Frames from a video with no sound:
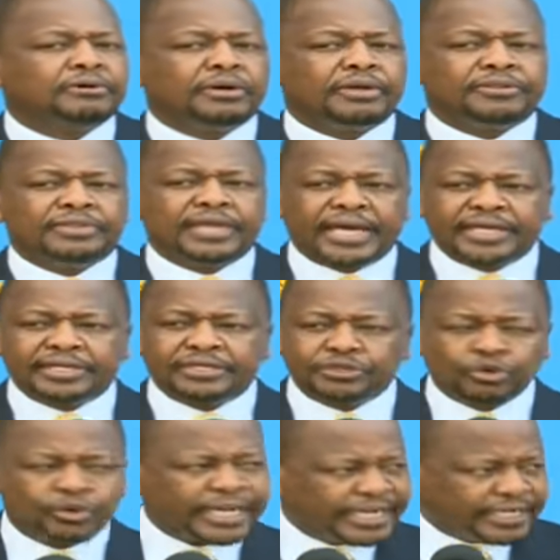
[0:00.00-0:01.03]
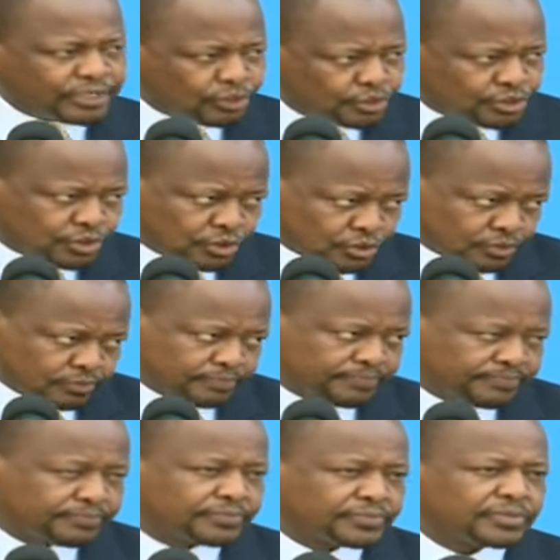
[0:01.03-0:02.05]
then you can do so.
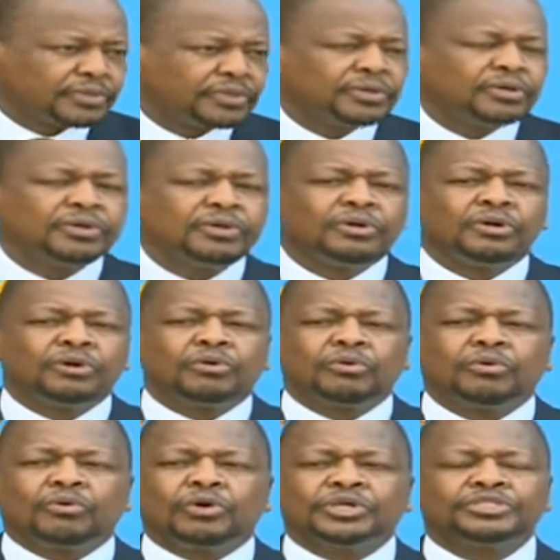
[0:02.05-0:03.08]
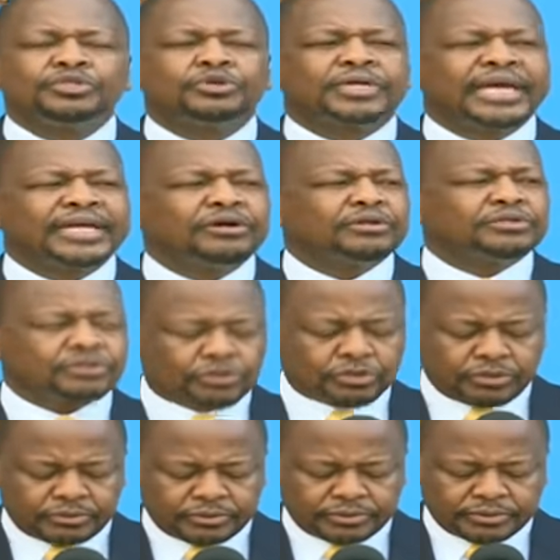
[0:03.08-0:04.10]
What you cannot
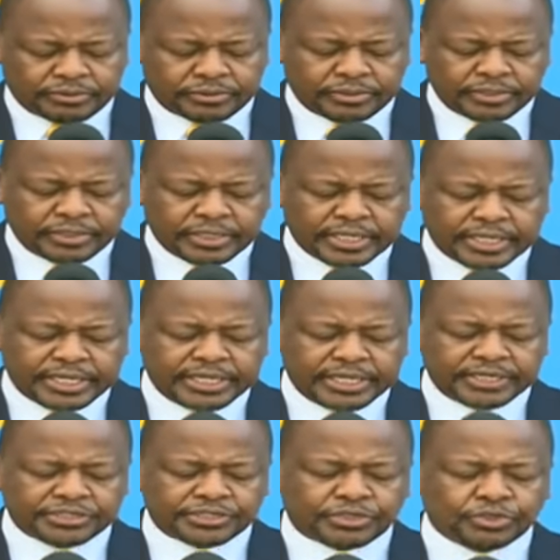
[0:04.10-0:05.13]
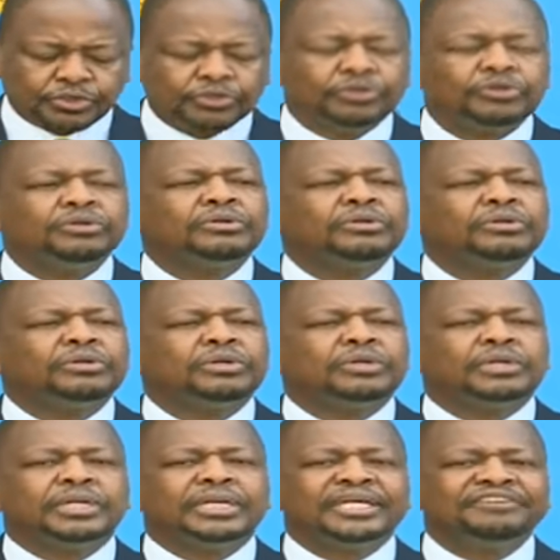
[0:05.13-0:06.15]
do is to
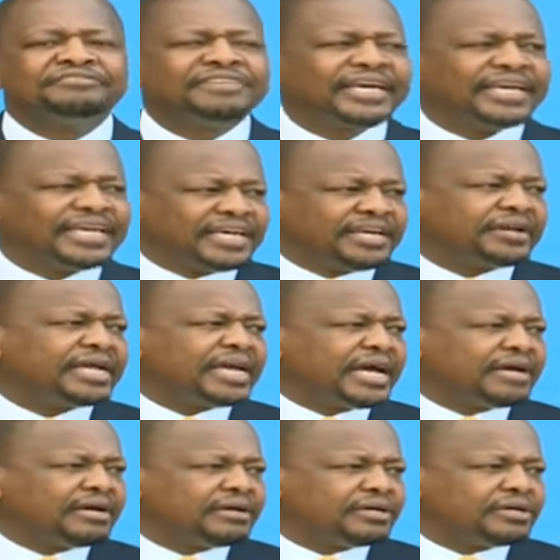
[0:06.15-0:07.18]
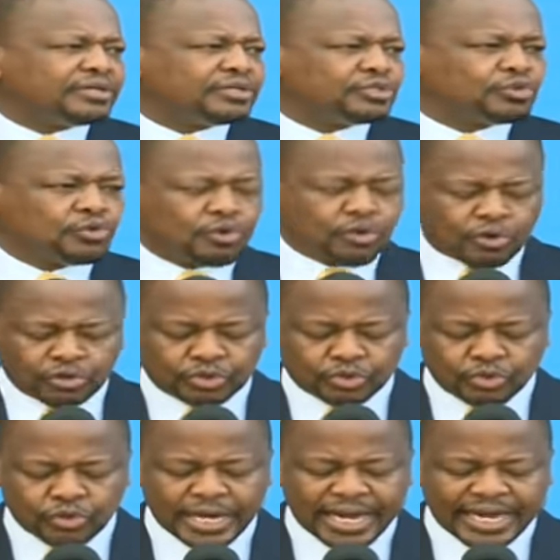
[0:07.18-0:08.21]
leave the area to go
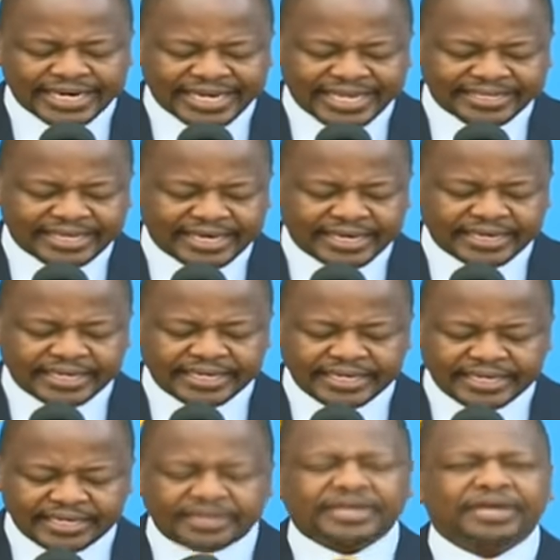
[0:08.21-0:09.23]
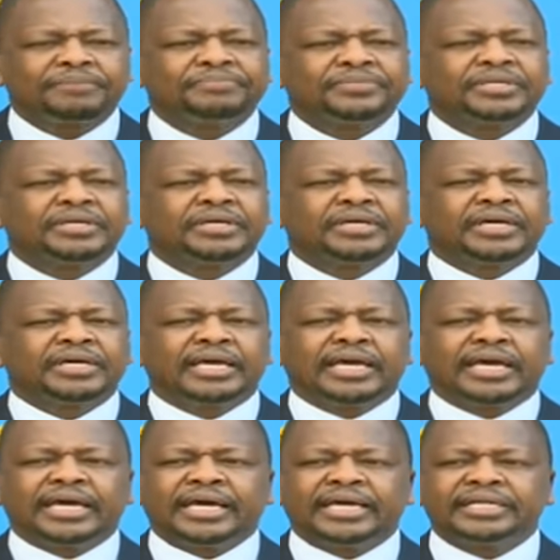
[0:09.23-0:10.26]
to another area.
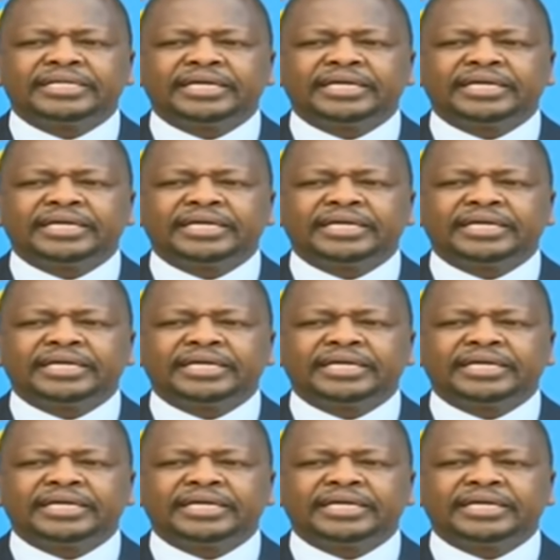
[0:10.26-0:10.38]
And